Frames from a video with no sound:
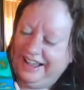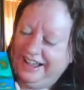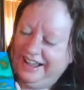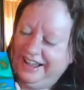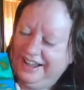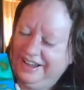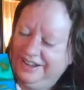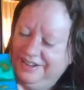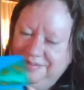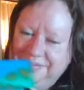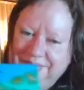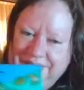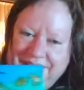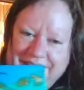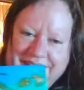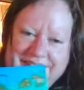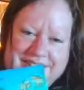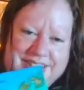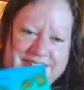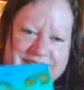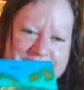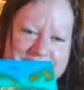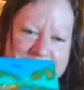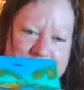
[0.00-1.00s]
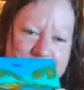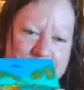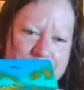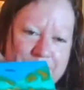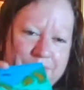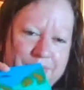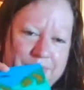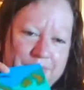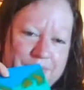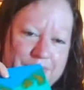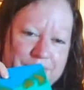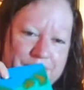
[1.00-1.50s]
It's just
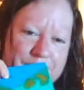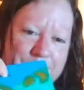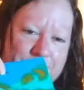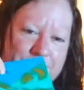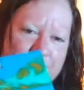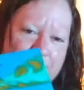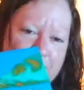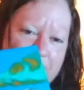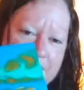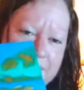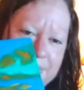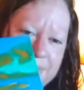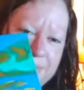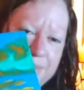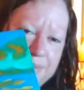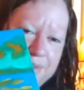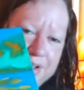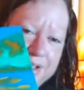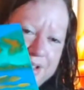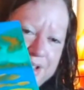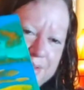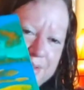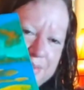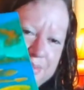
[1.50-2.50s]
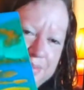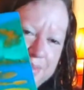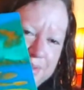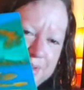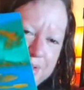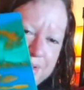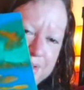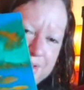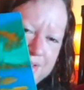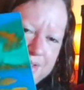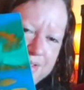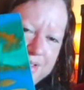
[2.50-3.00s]
bright, brilliant
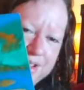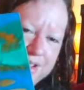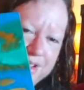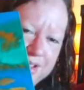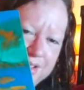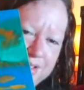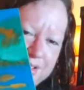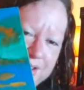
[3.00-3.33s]
blues and